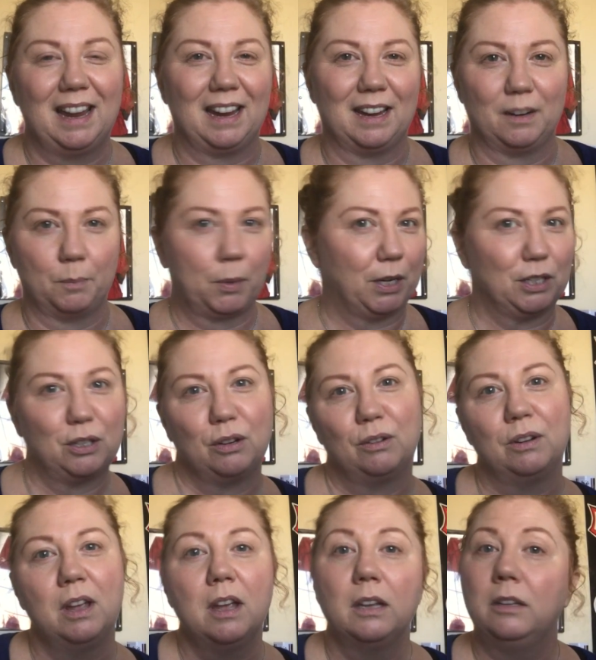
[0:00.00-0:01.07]
And pretty
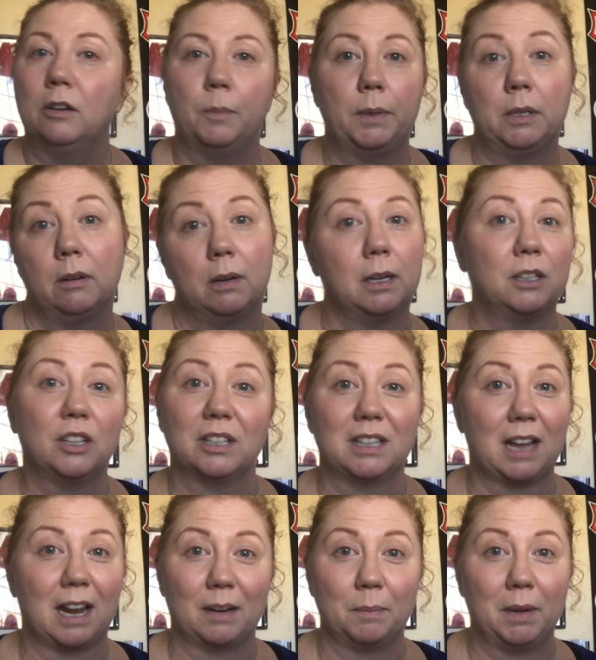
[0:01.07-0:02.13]
soon you'll be doing it
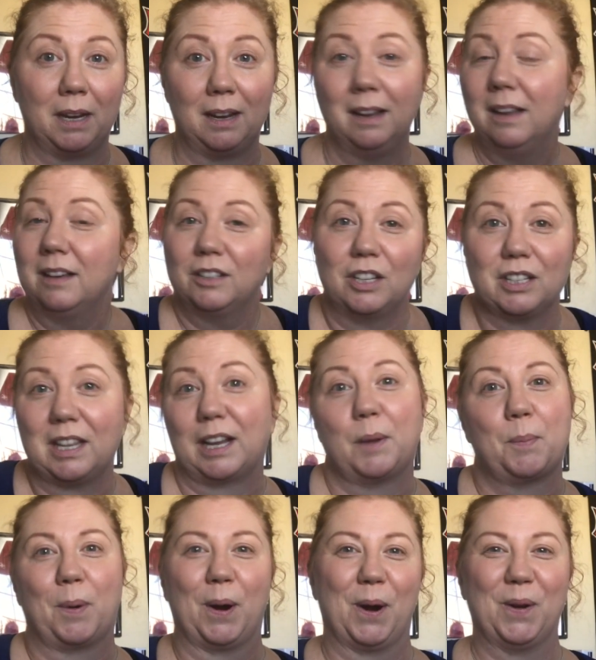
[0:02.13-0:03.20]
just like me, just like
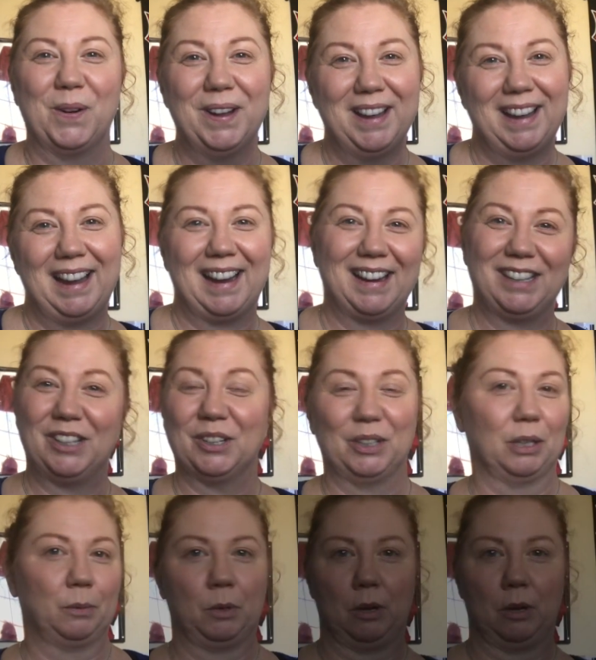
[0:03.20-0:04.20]
a pro, and you'll look